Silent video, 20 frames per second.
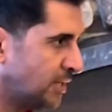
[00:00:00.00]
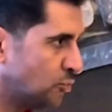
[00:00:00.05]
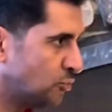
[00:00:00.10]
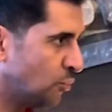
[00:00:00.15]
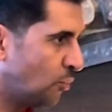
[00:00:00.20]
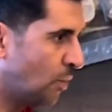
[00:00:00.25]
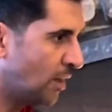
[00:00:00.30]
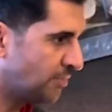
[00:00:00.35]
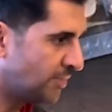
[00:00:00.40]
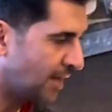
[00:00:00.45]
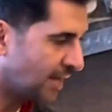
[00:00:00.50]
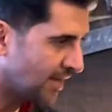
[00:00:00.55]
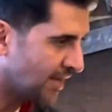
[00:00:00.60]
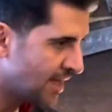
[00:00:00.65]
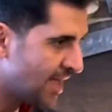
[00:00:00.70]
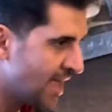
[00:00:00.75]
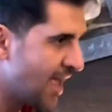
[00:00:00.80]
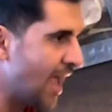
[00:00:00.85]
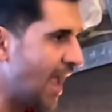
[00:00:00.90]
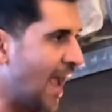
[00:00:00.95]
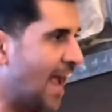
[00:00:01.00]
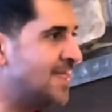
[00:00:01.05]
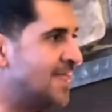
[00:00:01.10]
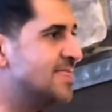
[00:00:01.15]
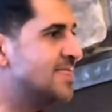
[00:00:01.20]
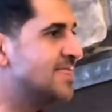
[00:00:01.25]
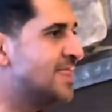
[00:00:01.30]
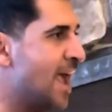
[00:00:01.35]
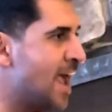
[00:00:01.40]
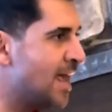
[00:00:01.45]
into one thing.
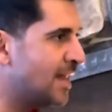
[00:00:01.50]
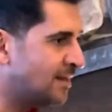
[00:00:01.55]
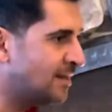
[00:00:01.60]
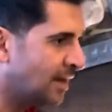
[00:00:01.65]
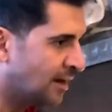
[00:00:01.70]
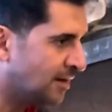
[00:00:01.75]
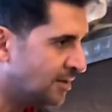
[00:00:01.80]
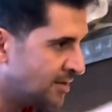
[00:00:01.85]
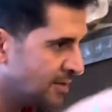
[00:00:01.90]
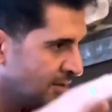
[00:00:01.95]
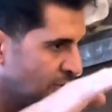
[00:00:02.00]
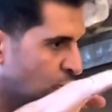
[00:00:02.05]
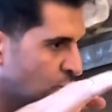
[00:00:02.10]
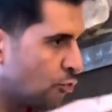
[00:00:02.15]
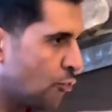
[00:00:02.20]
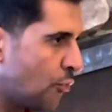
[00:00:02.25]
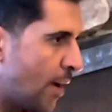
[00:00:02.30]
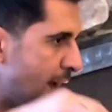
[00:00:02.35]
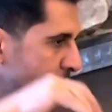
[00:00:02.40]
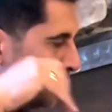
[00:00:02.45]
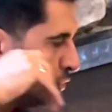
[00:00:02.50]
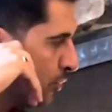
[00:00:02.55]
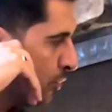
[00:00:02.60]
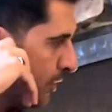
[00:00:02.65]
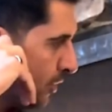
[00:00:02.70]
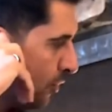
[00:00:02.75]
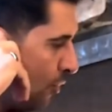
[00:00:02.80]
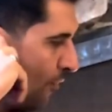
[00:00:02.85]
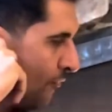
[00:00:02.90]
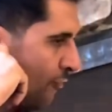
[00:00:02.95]
And then
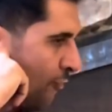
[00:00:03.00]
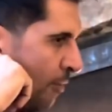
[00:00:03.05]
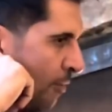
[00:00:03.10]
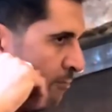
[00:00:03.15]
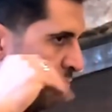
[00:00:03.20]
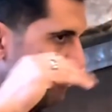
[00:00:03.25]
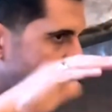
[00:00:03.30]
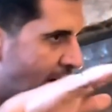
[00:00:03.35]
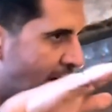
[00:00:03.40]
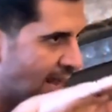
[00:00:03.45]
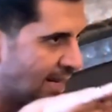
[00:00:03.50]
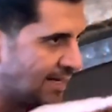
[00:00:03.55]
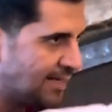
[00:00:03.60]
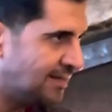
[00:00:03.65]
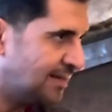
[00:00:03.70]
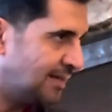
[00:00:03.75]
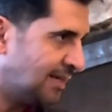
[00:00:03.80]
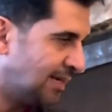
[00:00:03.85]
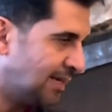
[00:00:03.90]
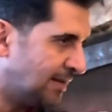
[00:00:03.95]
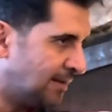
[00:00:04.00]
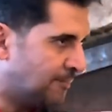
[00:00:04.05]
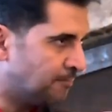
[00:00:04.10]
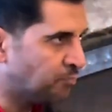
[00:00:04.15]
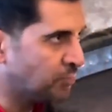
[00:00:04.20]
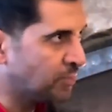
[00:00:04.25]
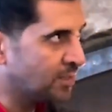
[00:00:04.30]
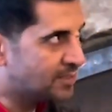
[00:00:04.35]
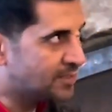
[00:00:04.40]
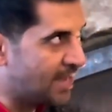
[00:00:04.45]
gradually go from 90,
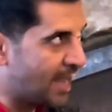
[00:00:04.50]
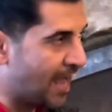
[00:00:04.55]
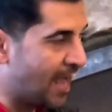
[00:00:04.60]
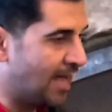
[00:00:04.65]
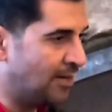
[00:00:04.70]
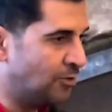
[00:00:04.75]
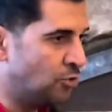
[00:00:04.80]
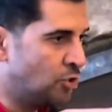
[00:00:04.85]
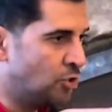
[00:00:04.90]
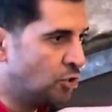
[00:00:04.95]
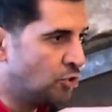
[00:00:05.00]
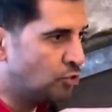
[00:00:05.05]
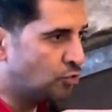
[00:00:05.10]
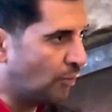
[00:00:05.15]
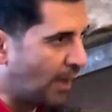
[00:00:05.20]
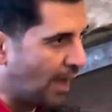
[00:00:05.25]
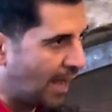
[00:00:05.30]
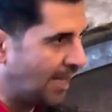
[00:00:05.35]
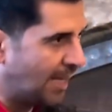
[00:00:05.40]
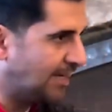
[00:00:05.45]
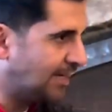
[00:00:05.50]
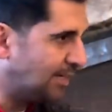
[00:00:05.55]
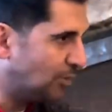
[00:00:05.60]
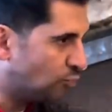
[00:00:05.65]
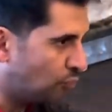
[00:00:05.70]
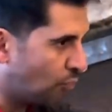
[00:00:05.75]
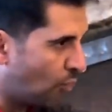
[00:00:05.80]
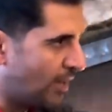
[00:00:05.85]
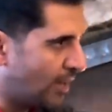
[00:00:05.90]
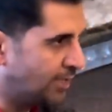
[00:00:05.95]
10 to 80,
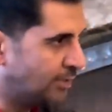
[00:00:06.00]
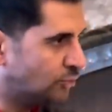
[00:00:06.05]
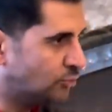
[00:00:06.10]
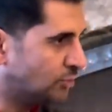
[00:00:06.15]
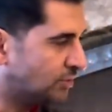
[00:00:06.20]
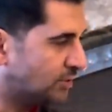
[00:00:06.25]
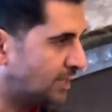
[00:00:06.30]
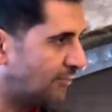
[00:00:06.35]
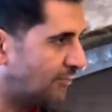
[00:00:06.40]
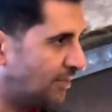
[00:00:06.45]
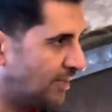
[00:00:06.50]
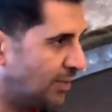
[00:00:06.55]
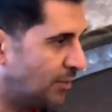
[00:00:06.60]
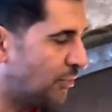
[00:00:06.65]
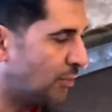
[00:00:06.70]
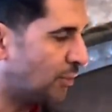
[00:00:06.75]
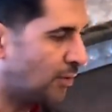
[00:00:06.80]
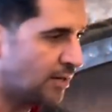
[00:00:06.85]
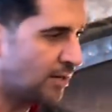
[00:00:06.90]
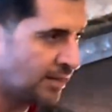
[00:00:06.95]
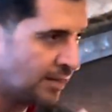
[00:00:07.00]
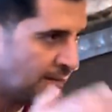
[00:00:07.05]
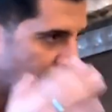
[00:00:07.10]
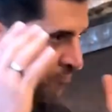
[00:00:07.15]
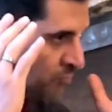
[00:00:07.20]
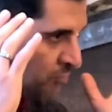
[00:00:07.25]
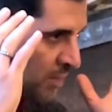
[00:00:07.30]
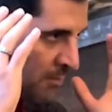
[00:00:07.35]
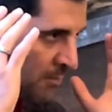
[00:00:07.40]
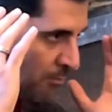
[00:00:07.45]
20 to 70, 30.
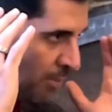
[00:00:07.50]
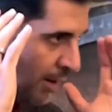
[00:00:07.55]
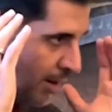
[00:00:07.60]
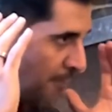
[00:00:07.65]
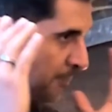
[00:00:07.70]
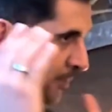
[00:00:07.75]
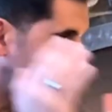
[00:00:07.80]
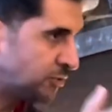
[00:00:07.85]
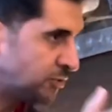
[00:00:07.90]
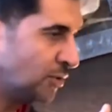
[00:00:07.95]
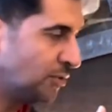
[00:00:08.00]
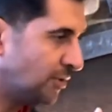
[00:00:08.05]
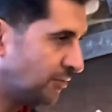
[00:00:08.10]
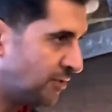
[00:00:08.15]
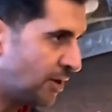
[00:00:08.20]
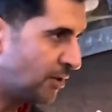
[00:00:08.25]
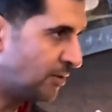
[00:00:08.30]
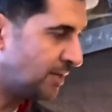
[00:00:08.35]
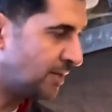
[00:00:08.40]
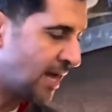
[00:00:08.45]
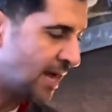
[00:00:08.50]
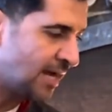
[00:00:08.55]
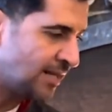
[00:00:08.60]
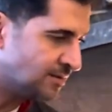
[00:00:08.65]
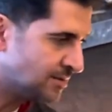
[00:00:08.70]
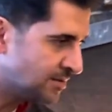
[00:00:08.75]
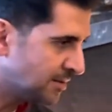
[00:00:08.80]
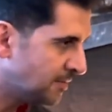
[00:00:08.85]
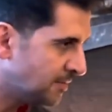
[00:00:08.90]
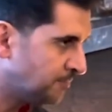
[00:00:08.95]
But up until the very
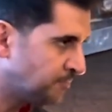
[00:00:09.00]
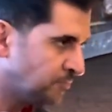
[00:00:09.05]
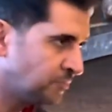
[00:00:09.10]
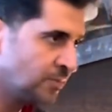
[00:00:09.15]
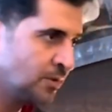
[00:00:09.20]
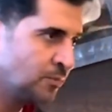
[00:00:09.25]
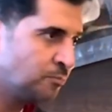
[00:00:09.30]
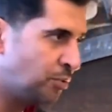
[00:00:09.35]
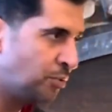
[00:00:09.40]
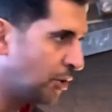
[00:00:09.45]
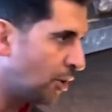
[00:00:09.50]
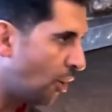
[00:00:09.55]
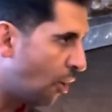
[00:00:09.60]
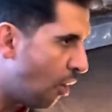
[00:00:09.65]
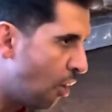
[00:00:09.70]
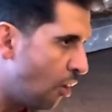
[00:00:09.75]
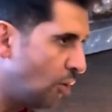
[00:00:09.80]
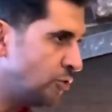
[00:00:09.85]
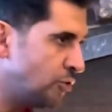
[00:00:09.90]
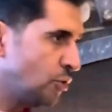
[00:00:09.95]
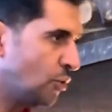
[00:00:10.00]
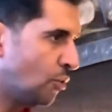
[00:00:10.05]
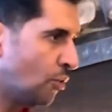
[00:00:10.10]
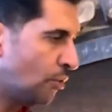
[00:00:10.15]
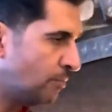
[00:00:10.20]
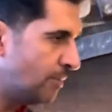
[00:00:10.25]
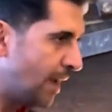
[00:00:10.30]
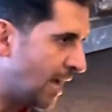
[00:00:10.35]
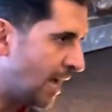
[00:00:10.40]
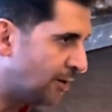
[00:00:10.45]
end, put all
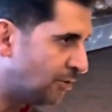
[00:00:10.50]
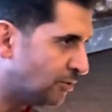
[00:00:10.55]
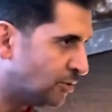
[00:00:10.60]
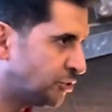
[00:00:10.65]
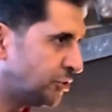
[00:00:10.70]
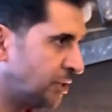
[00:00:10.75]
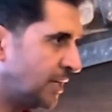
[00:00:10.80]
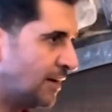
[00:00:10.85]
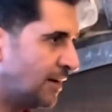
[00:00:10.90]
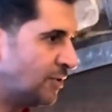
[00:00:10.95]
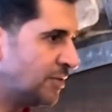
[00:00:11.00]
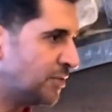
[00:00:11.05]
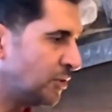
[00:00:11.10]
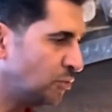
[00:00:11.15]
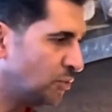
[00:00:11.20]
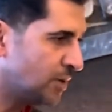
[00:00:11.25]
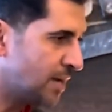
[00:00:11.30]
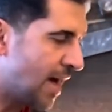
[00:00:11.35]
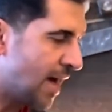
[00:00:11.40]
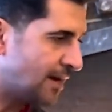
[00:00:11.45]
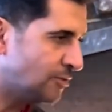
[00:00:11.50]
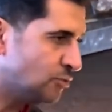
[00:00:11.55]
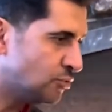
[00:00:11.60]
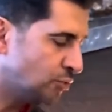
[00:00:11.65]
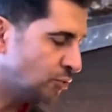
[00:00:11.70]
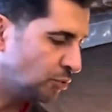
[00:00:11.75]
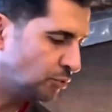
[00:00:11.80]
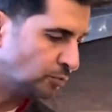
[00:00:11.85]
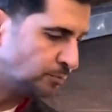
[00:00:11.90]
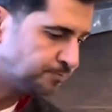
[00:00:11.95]
your energy and everything you got
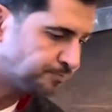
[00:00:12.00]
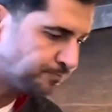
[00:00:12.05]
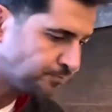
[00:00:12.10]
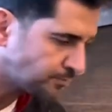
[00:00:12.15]
into